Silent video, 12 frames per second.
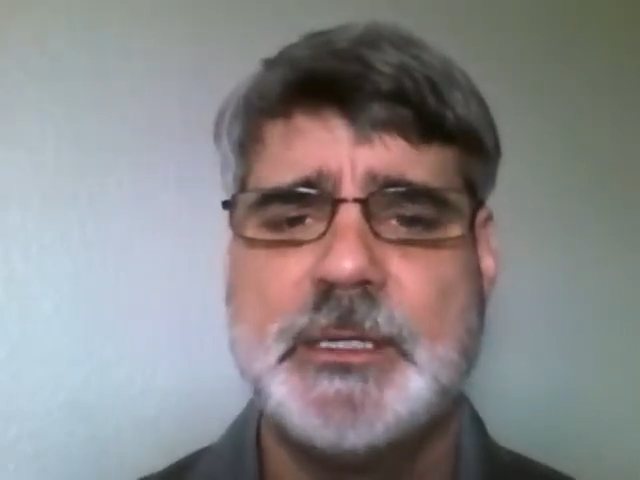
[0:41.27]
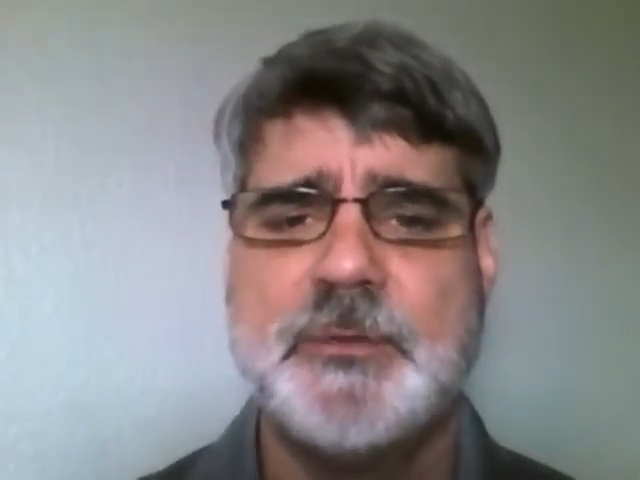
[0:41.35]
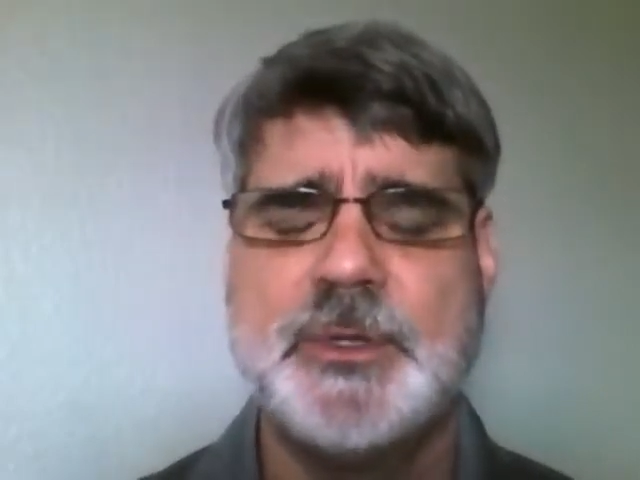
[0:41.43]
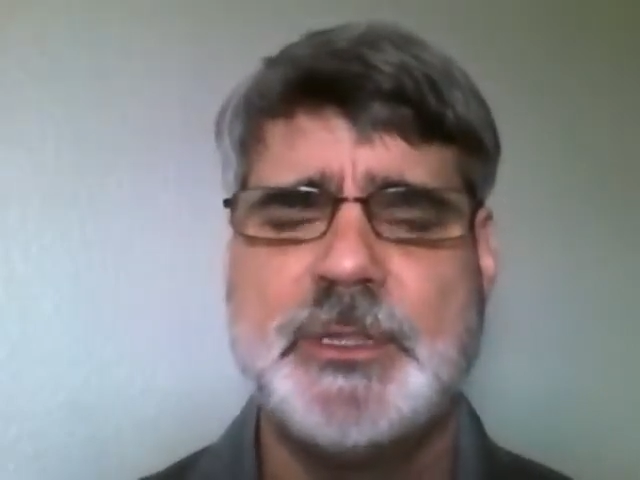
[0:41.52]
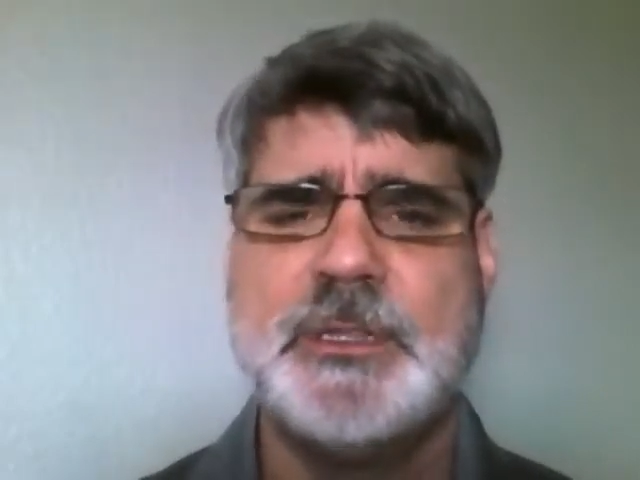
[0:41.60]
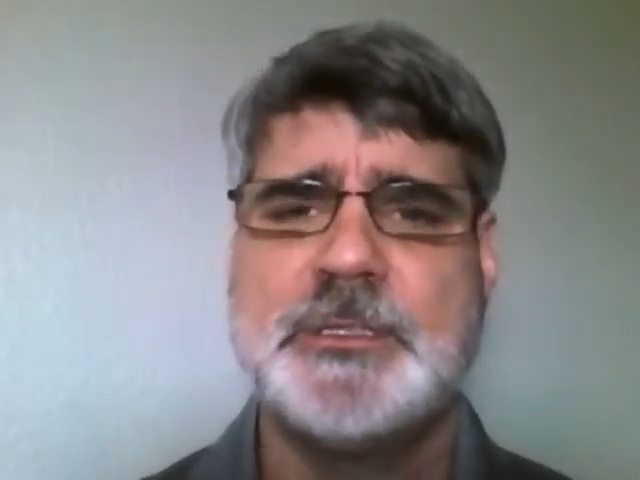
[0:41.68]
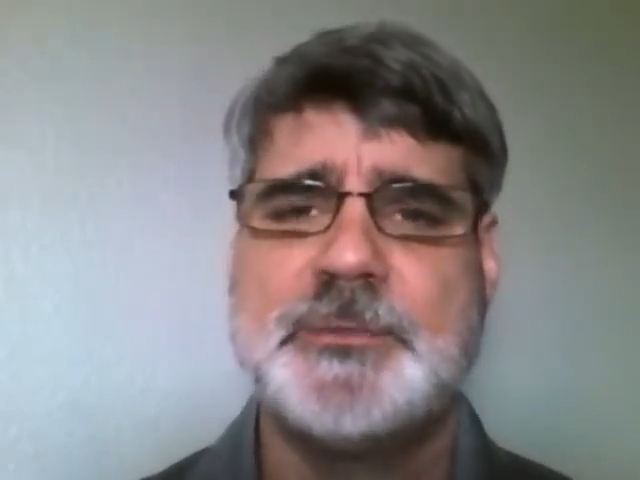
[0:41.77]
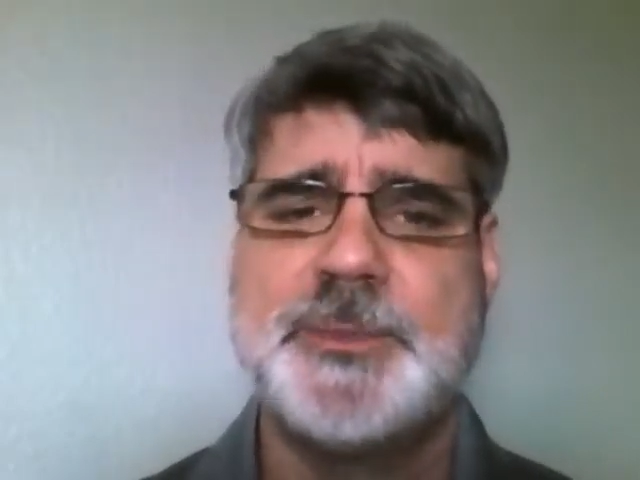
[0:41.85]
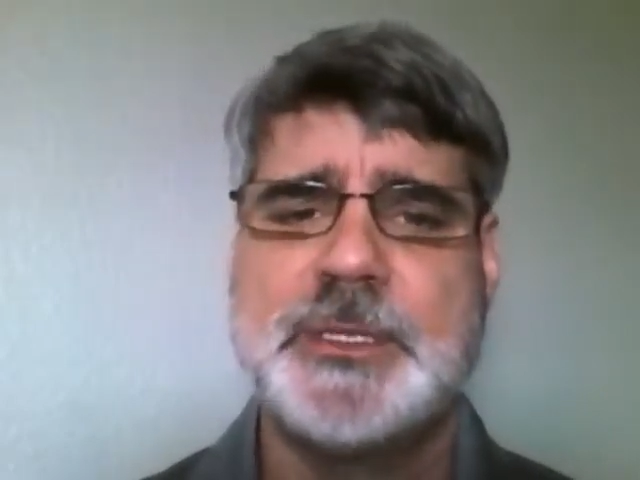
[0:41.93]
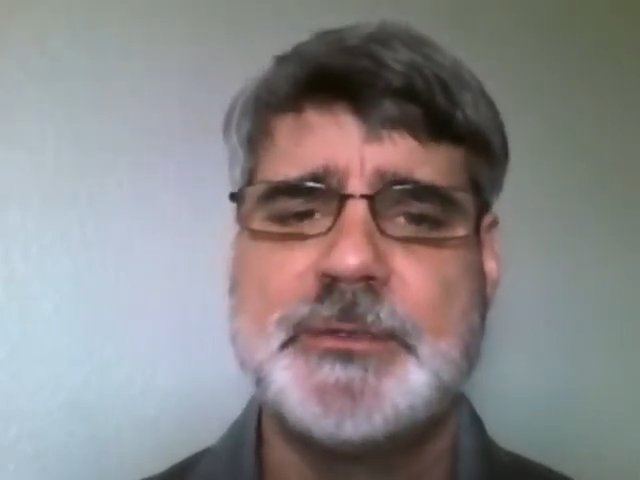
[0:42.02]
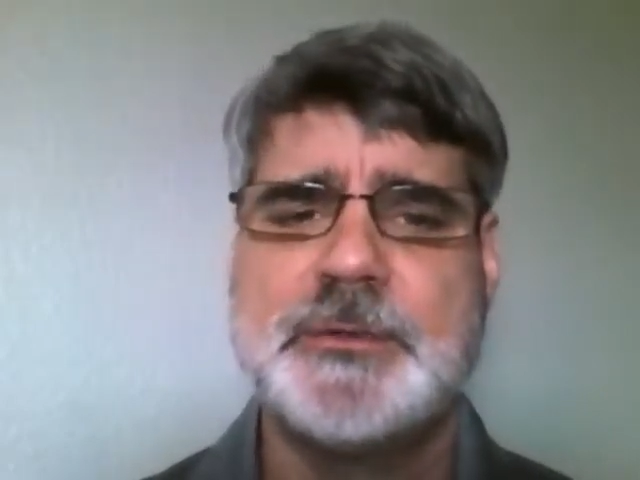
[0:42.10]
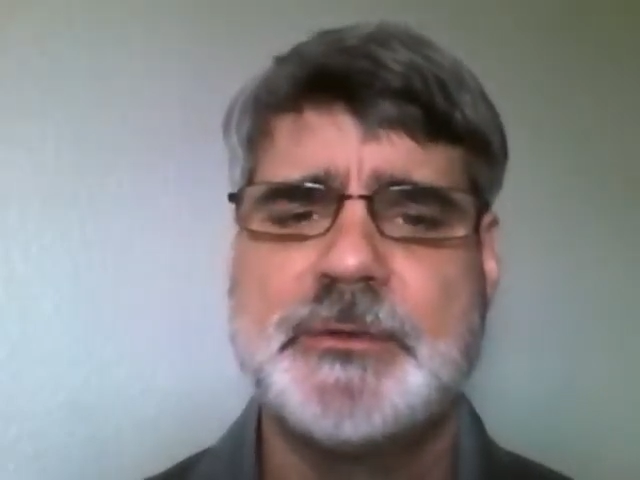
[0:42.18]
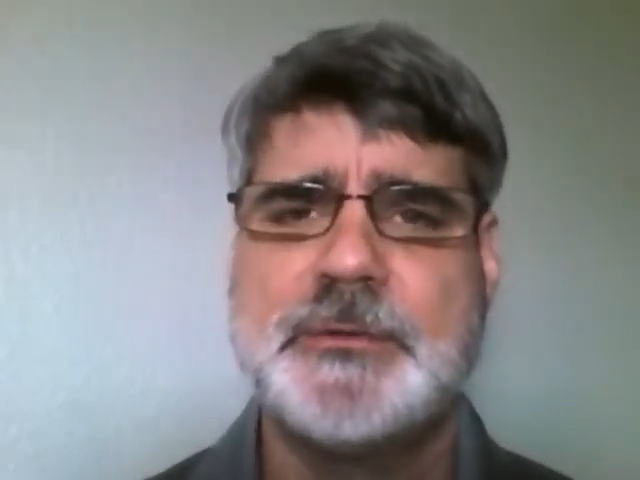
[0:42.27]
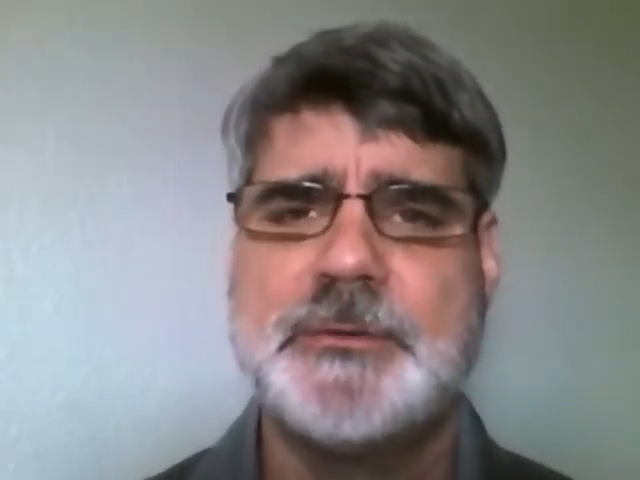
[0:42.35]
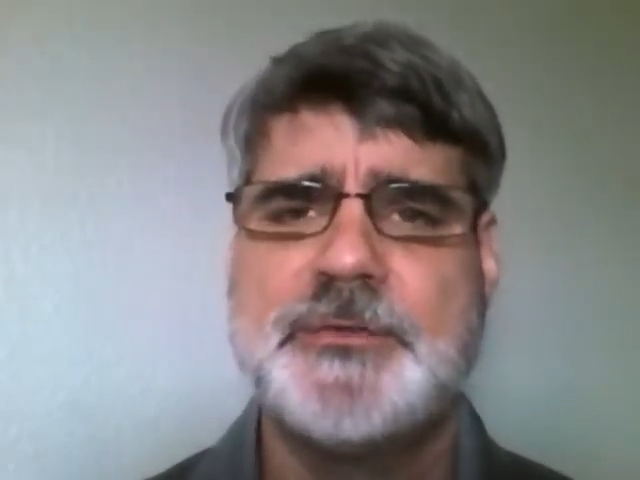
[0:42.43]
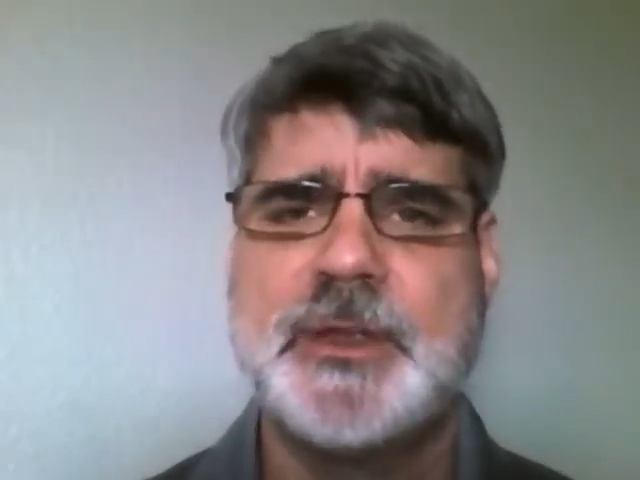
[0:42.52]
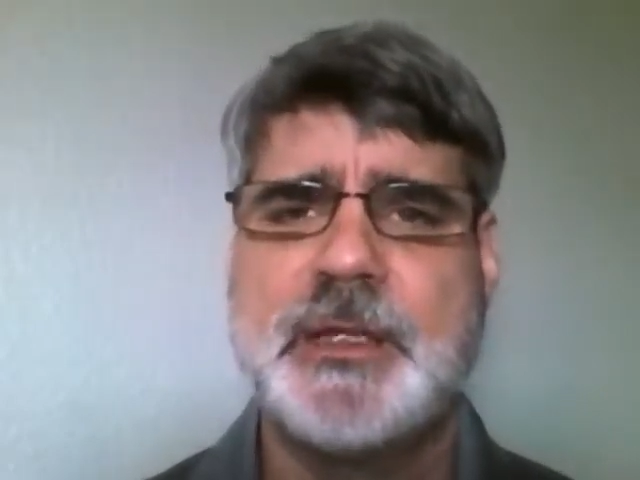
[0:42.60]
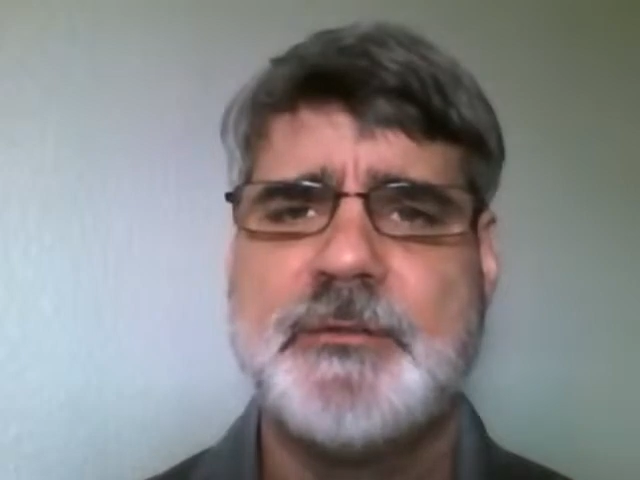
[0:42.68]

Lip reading: And wouldn't this be true for